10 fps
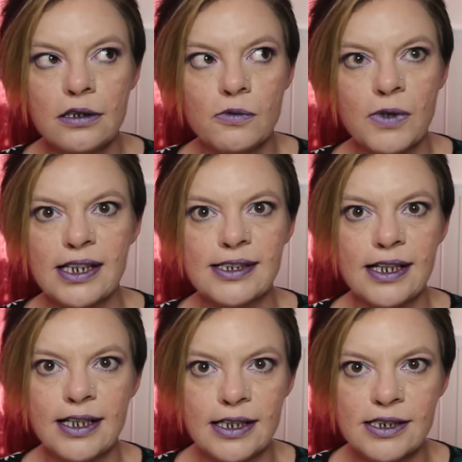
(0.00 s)
why is it
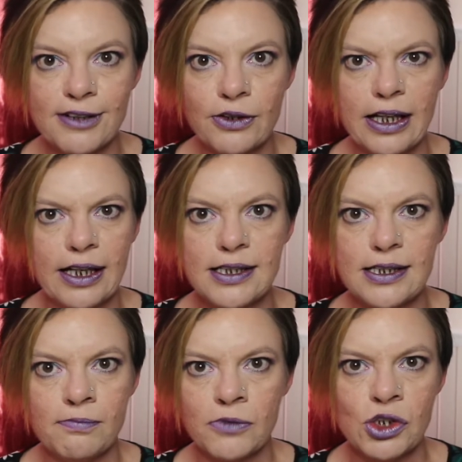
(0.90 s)
an
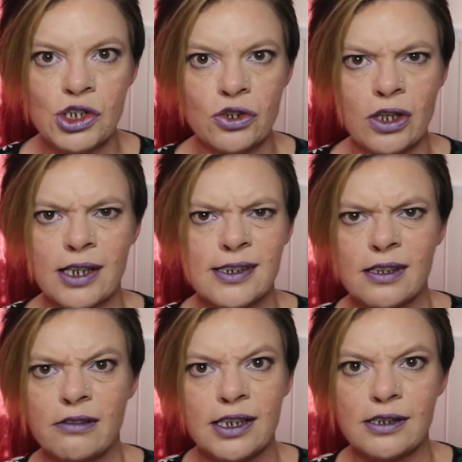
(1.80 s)
exfoliating
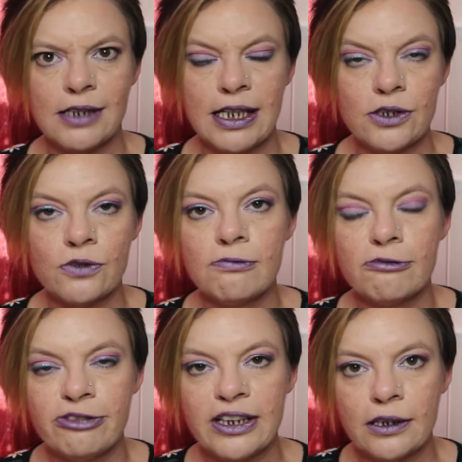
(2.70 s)
moisturiser? It don't
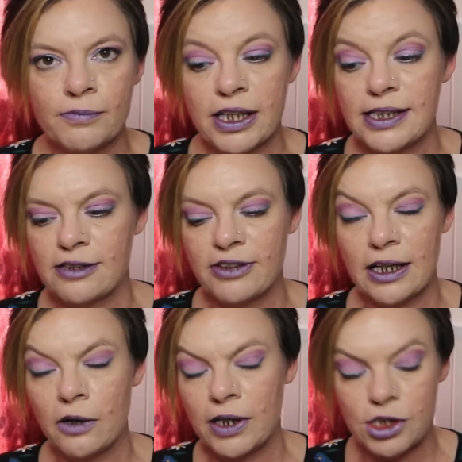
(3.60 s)
feel abrasive in
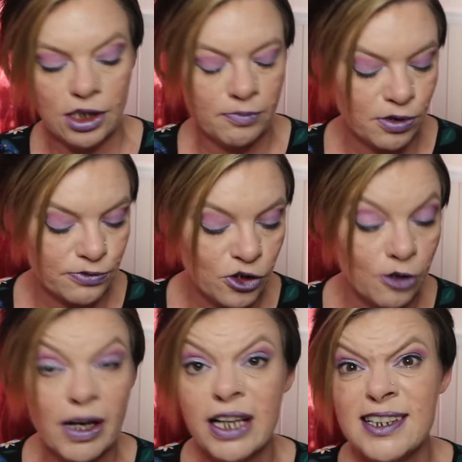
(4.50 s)
any way, shape or
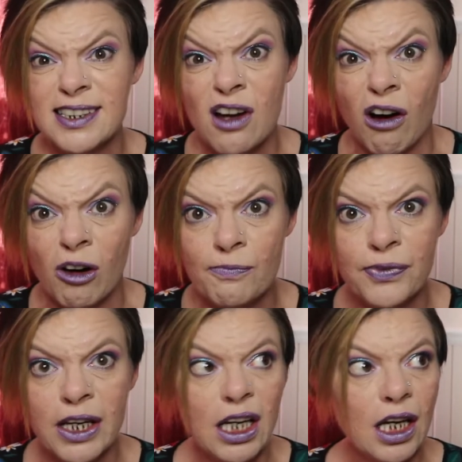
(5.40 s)
form. And it's not.
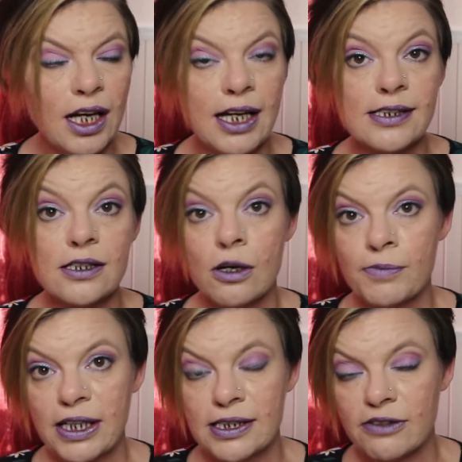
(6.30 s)
It's not
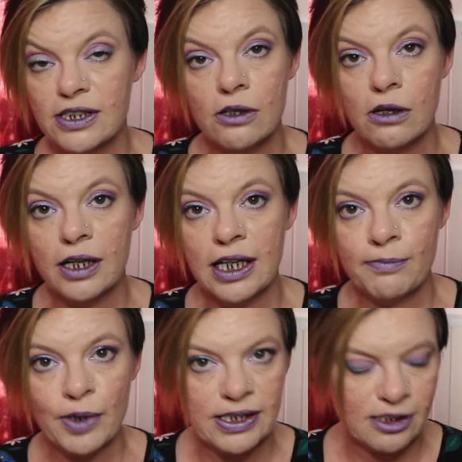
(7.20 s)
abrasive. It's not got any
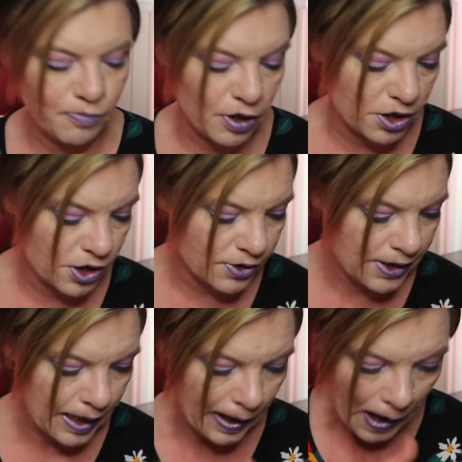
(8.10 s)
abrasive particles
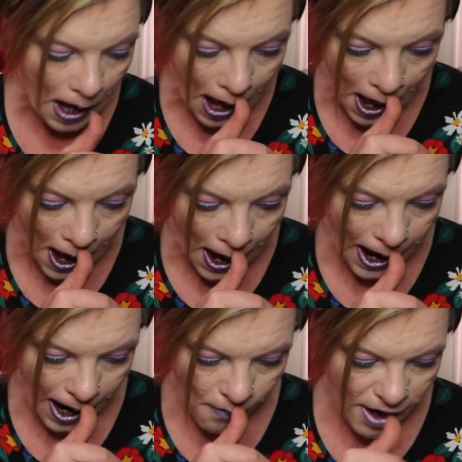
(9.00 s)
in it.
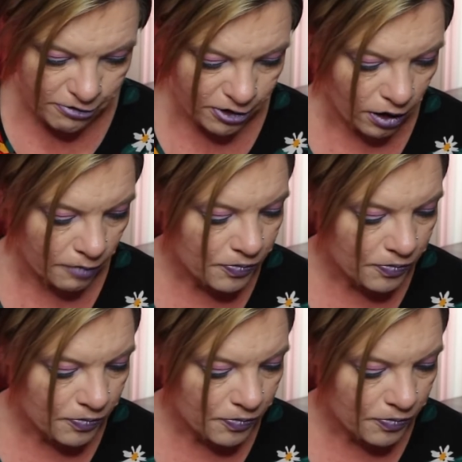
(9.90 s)
However,